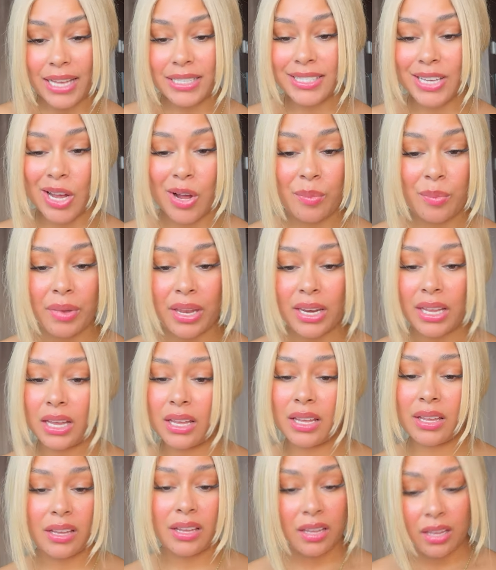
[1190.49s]
so
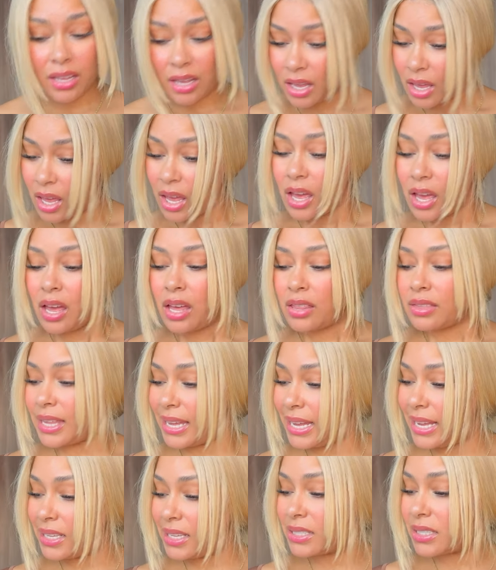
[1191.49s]
many
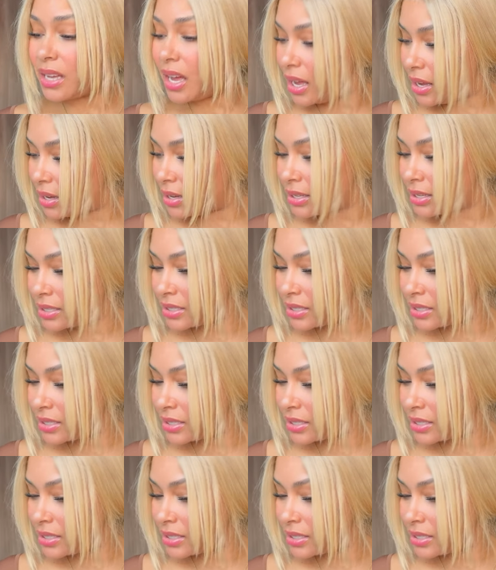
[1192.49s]
things on.